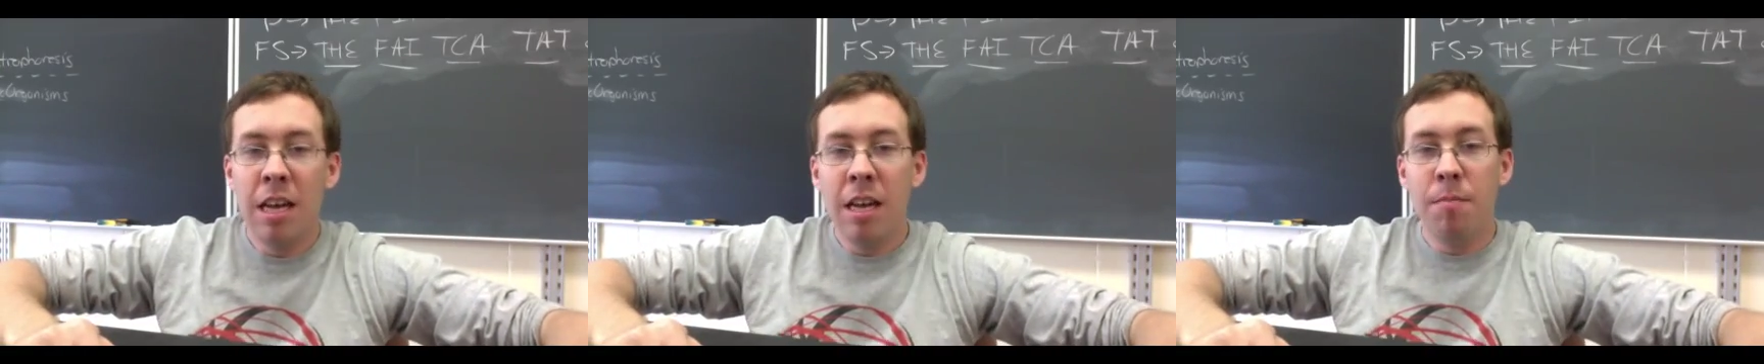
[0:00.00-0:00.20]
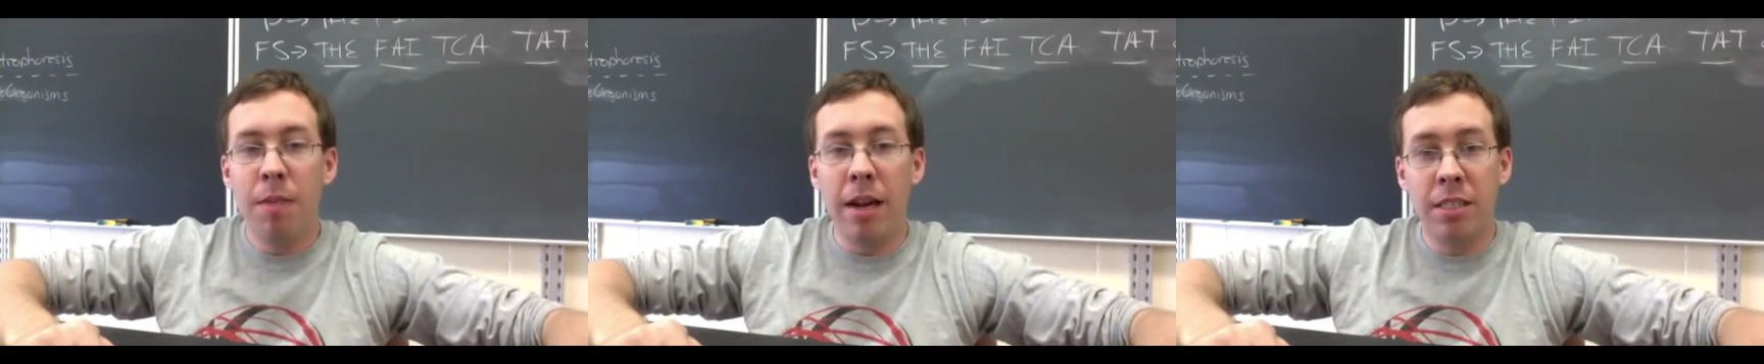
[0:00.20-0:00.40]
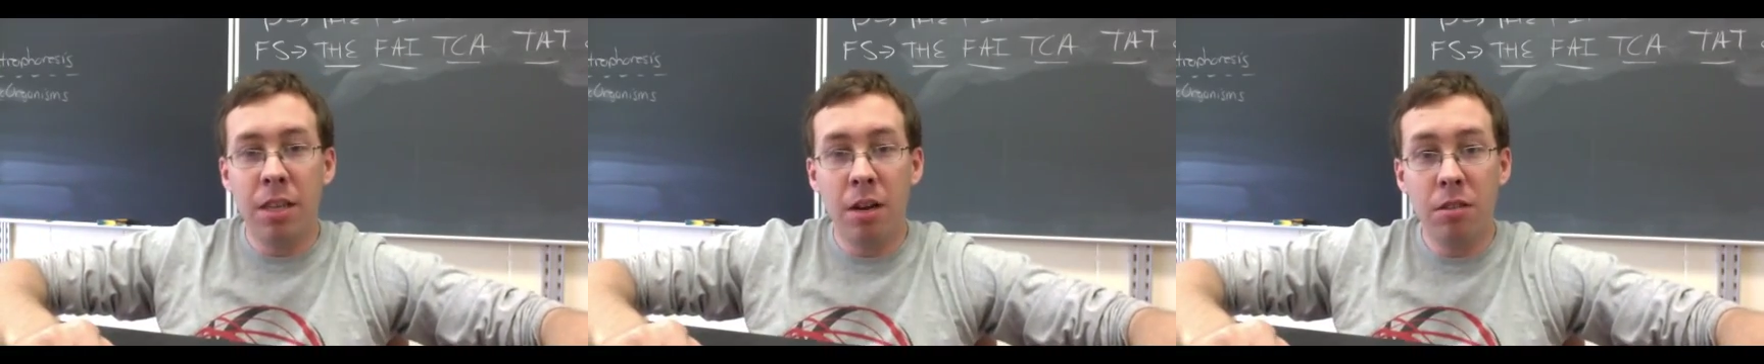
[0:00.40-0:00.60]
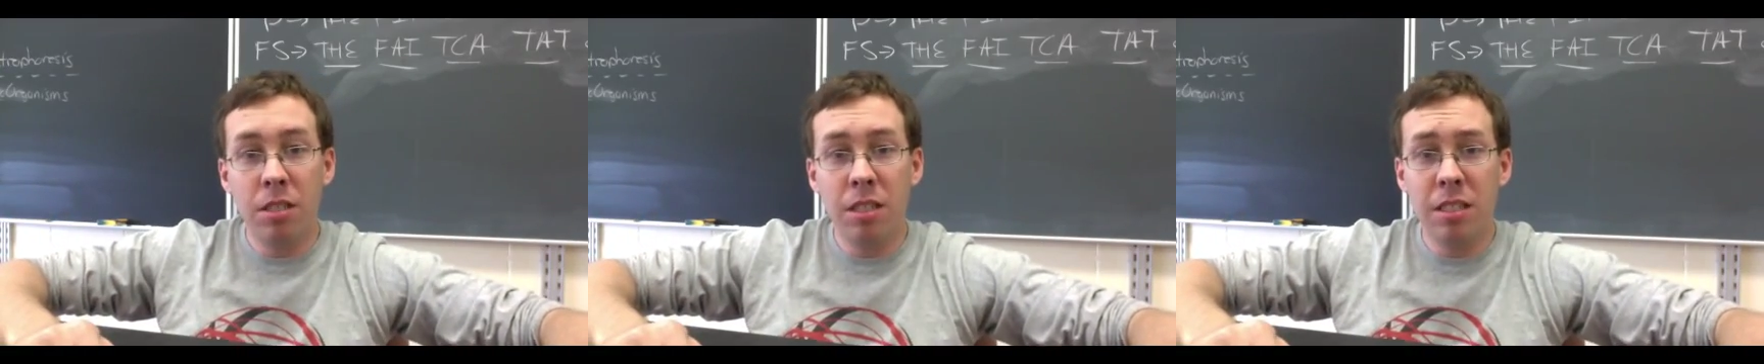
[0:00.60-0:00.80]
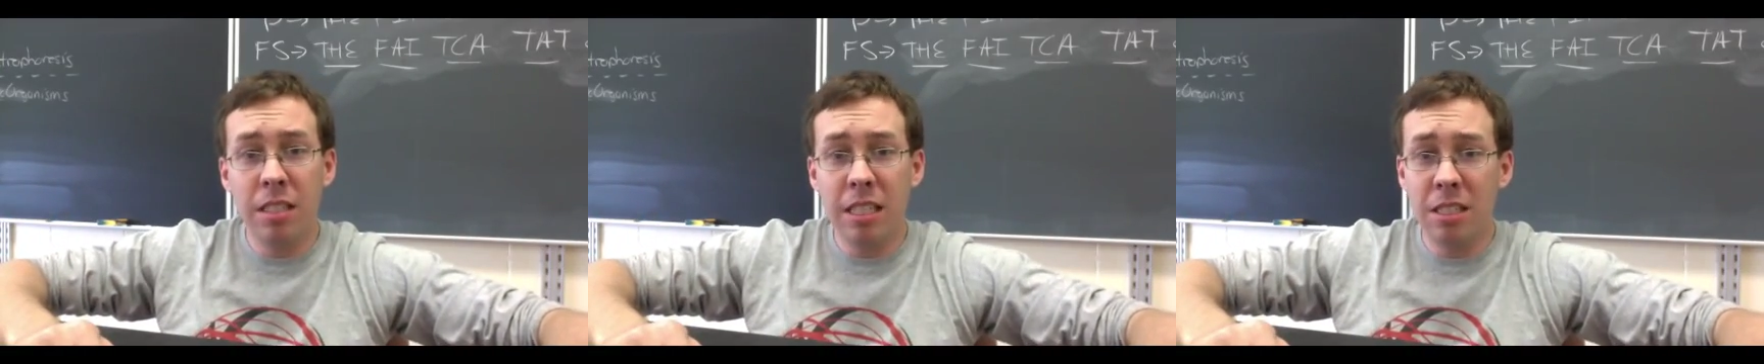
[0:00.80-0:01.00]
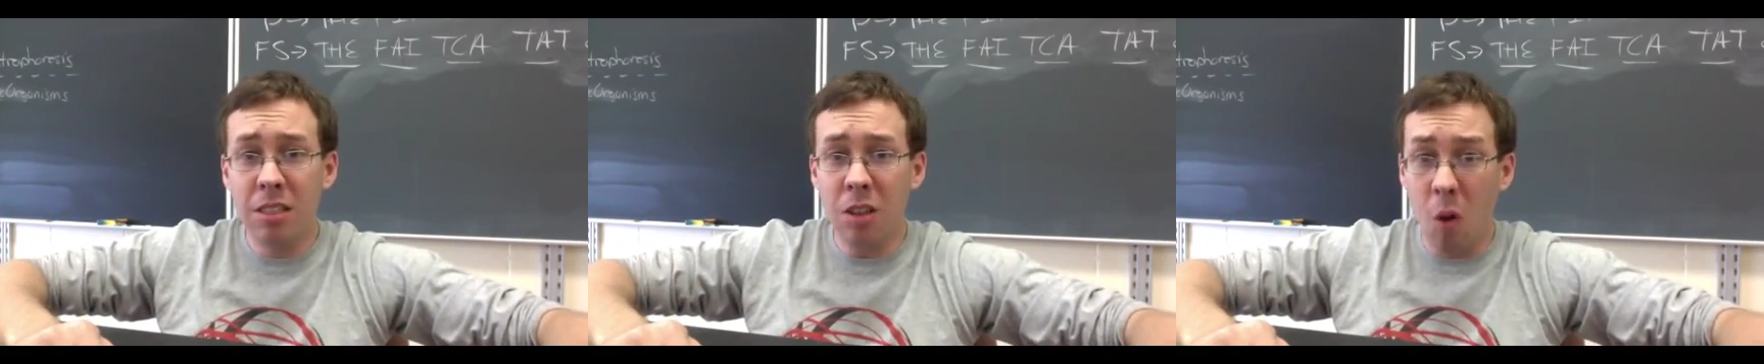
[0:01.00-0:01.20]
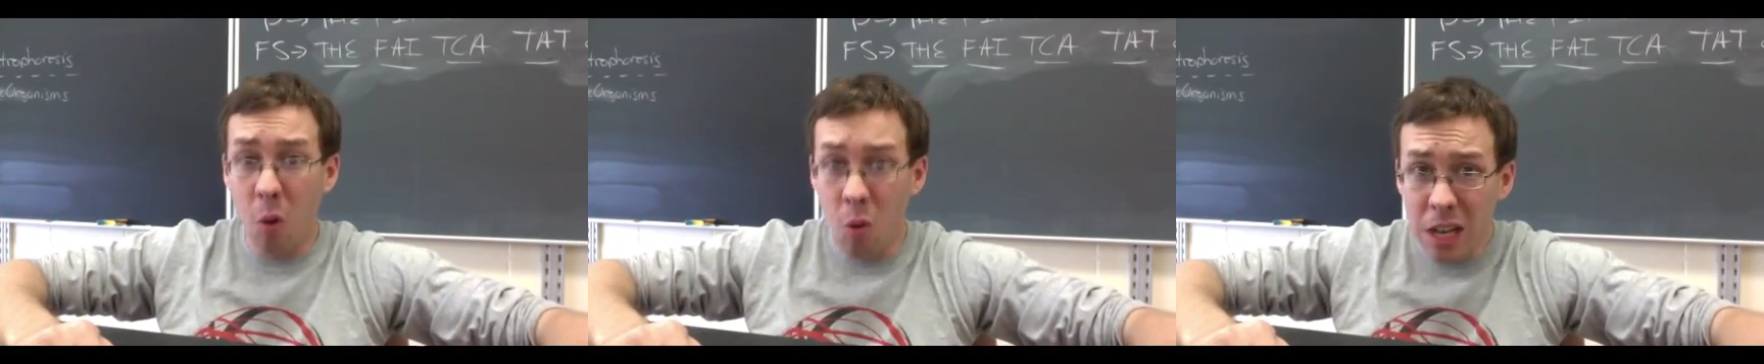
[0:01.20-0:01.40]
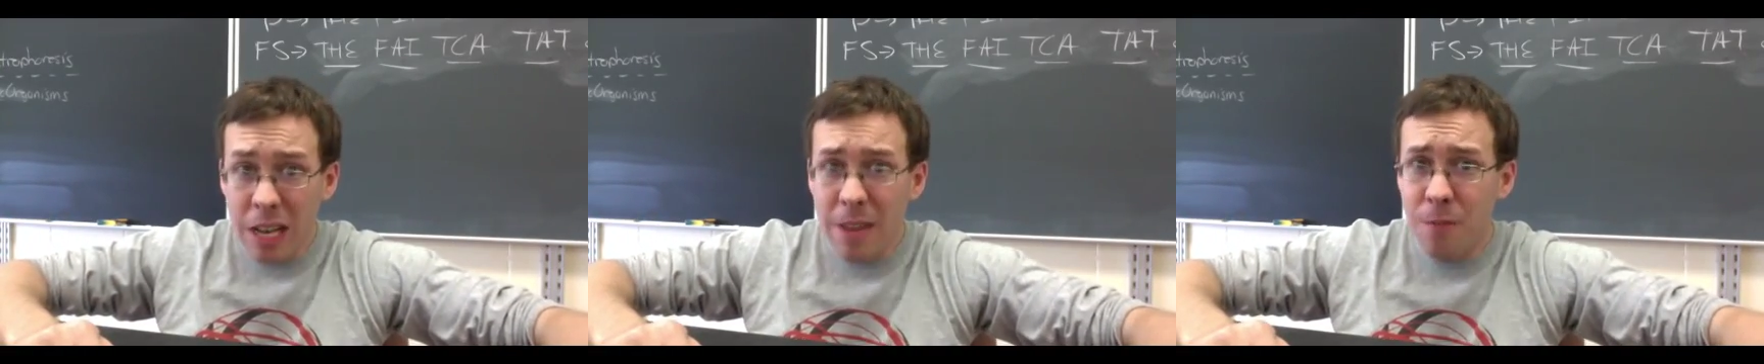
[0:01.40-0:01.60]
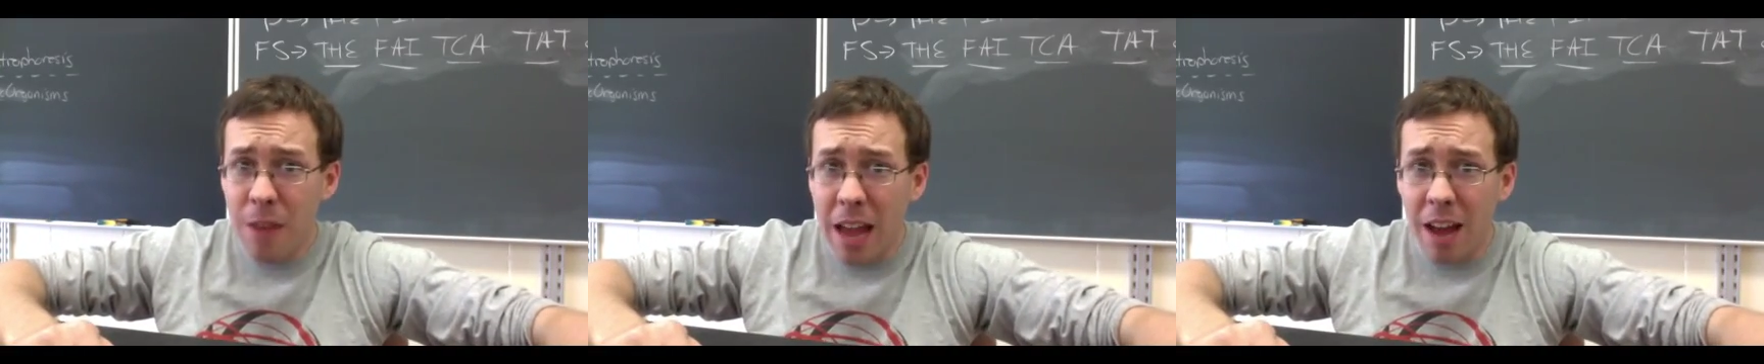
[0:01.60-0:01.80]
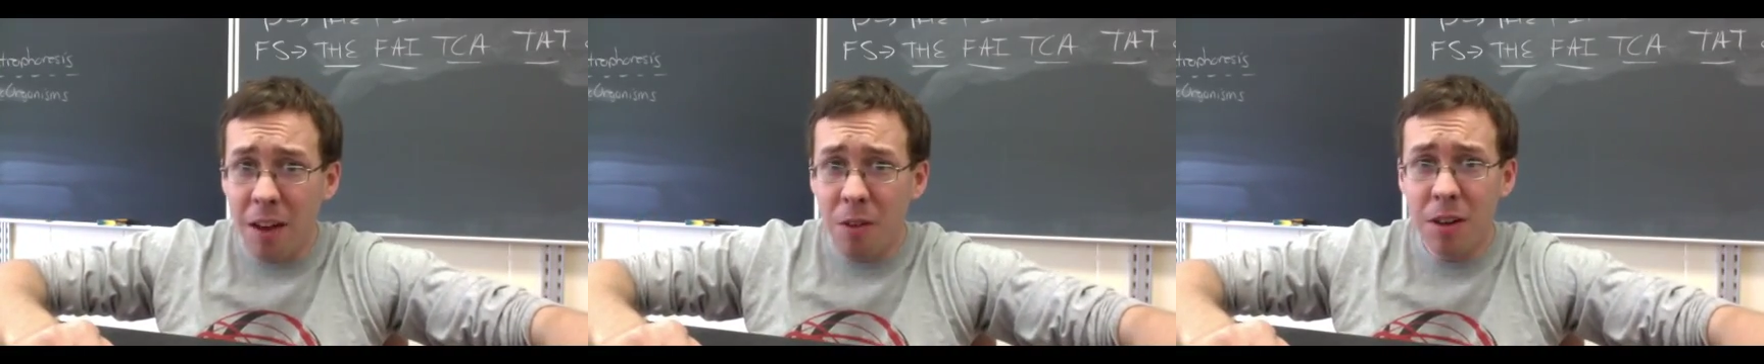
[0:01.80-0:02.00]
Mitosis is only
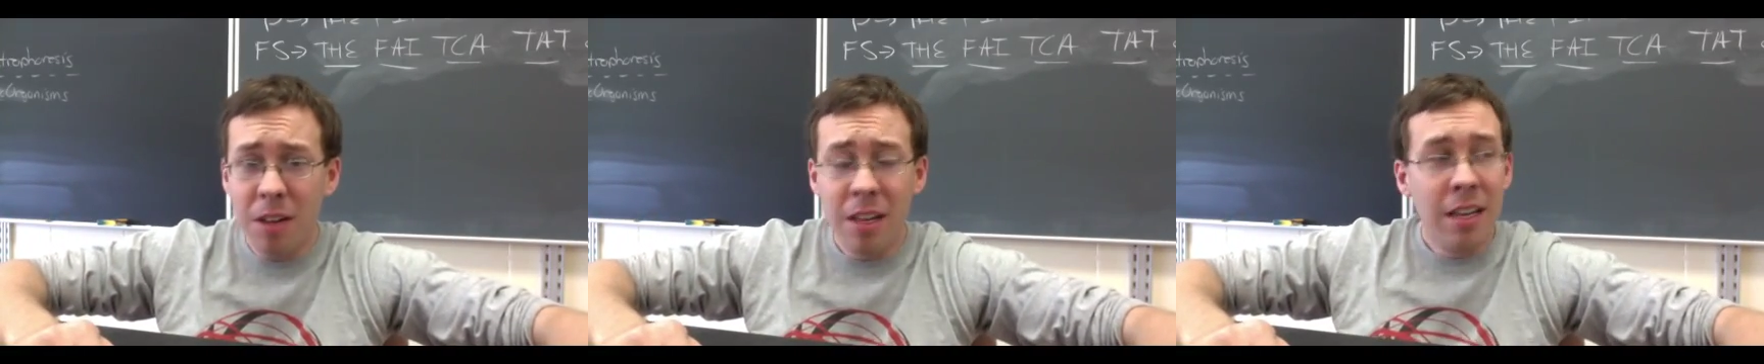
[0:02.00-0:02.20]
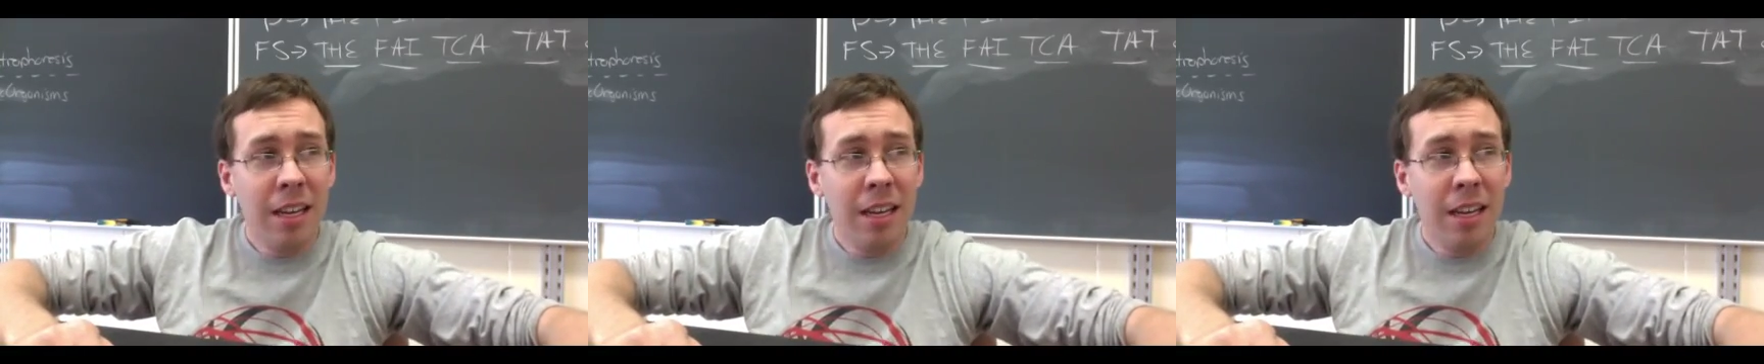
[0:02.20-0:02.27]
found